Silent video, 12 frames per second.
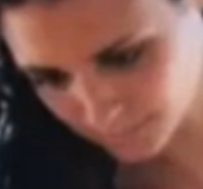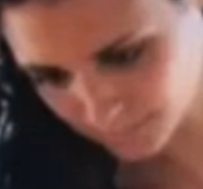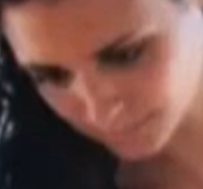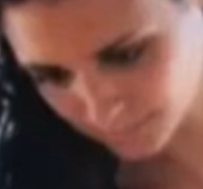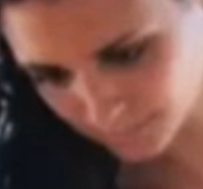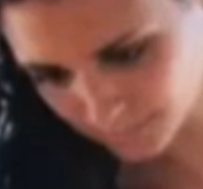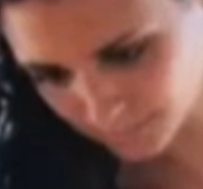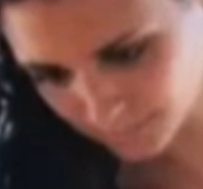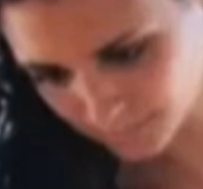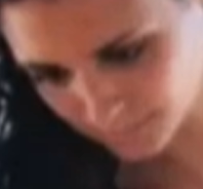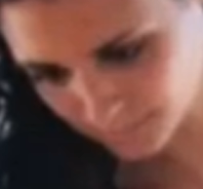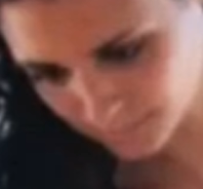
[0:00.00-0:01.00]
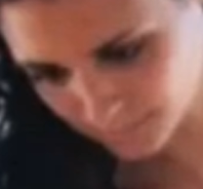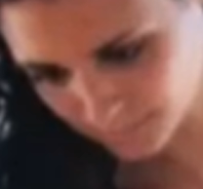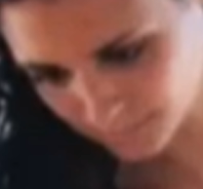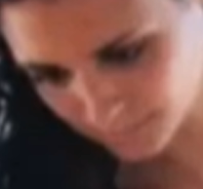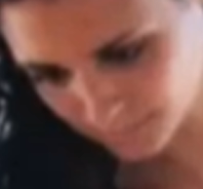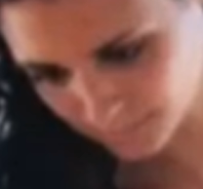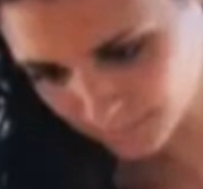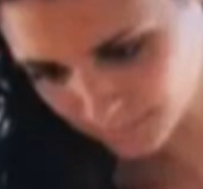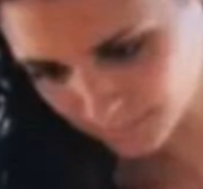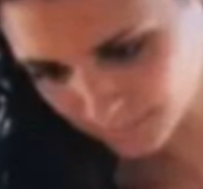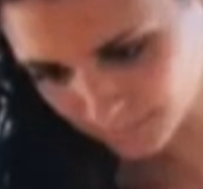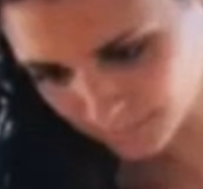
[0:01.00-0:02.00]

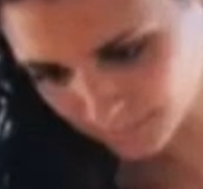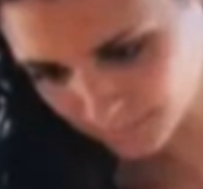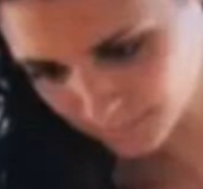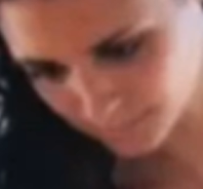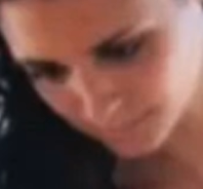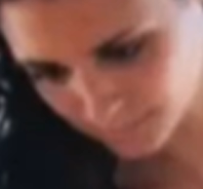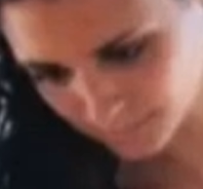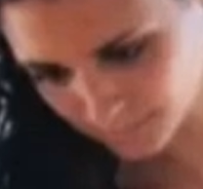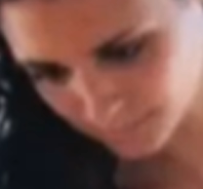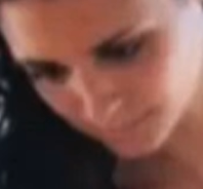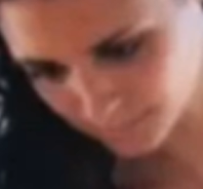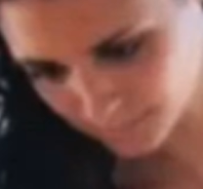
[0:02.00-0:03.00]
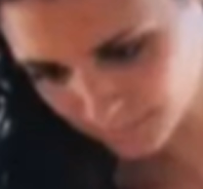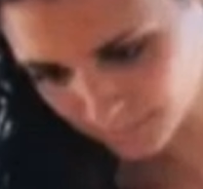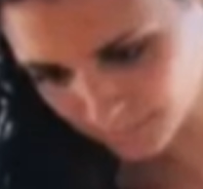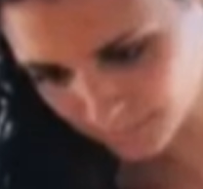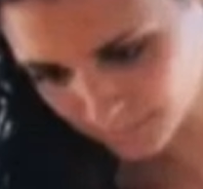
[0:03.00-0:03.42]
[no speech]